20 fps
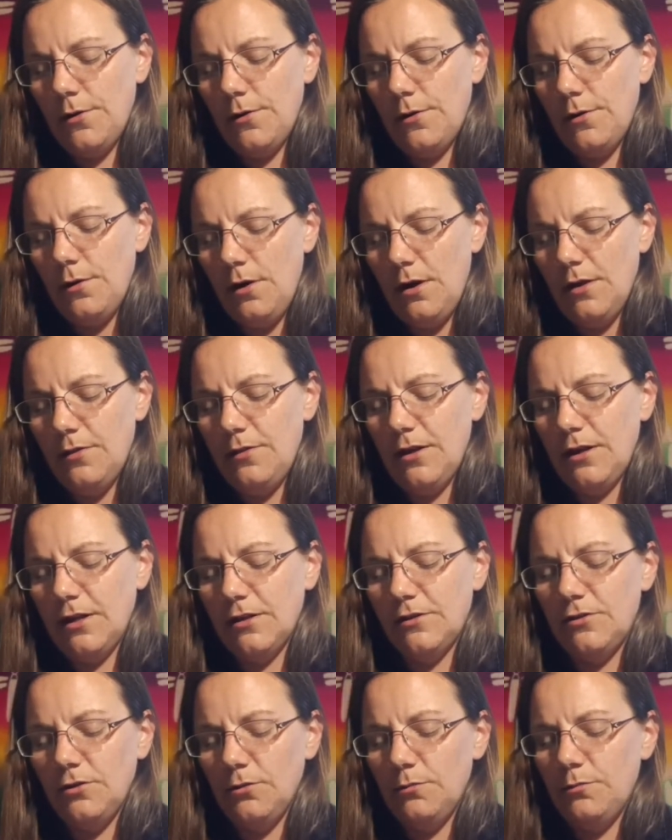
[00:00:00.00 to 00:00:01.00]
I think it's
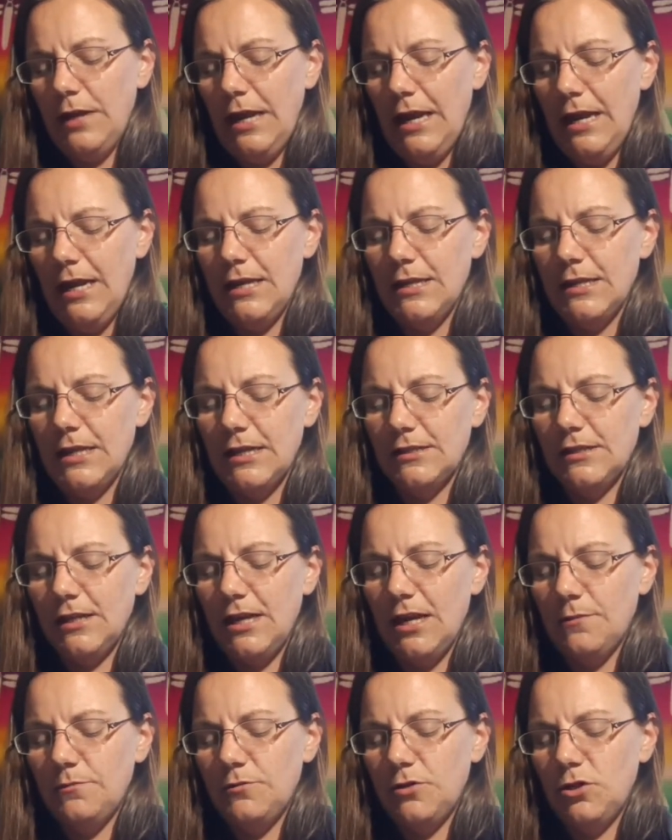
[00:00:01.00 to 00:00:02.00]
your pain that's
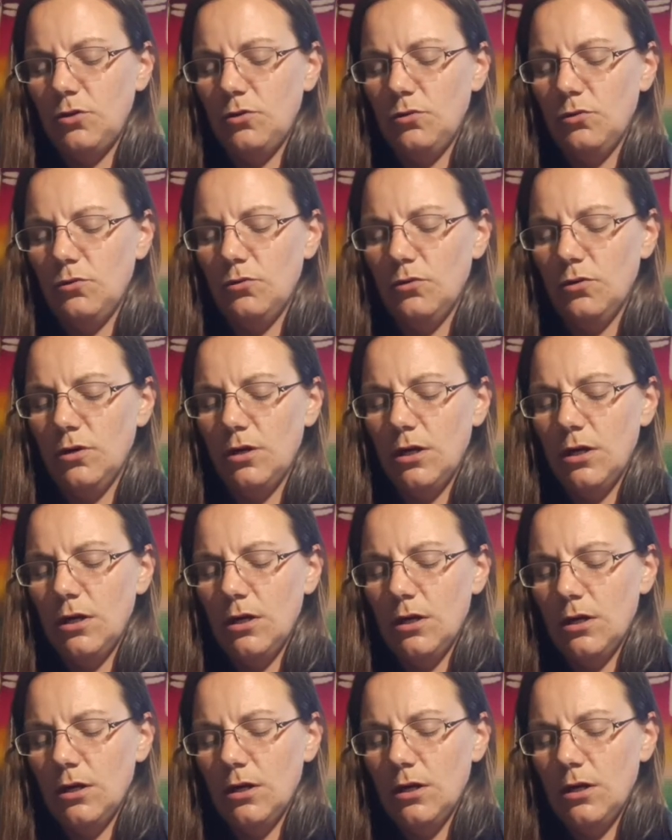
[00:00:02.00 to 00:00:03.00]
kept you
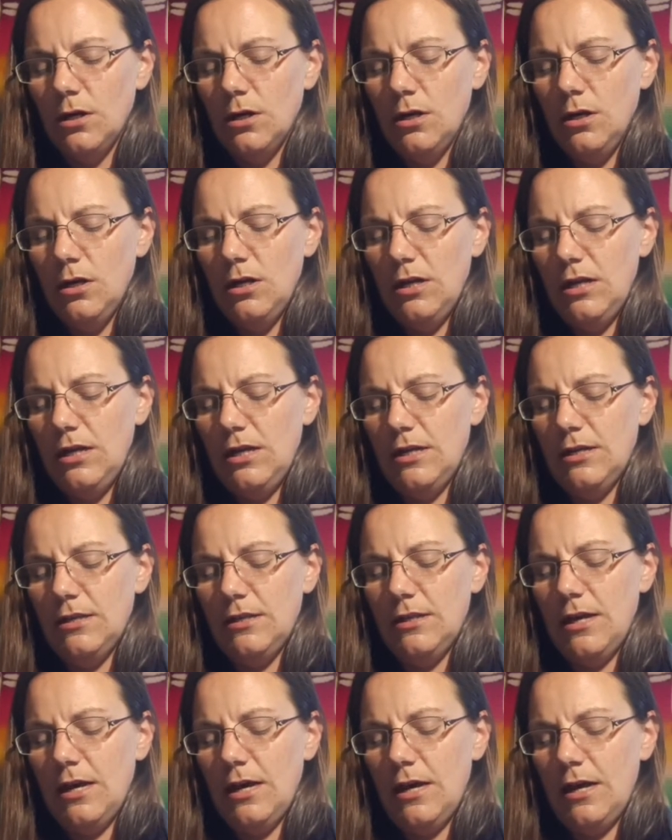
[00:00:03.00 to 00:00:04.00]
in
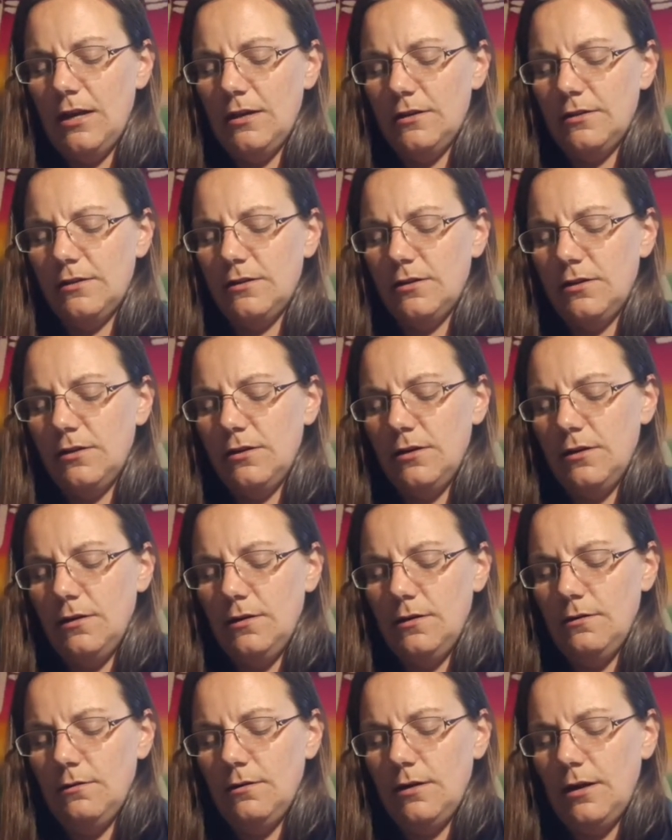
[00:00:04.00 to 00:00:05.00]
that
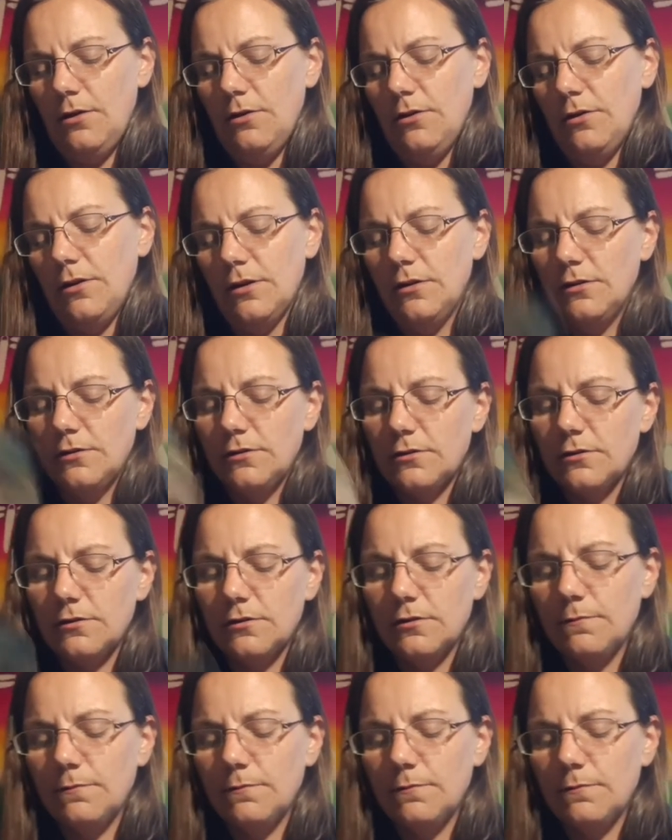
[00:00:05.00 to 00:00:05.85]
arrogance.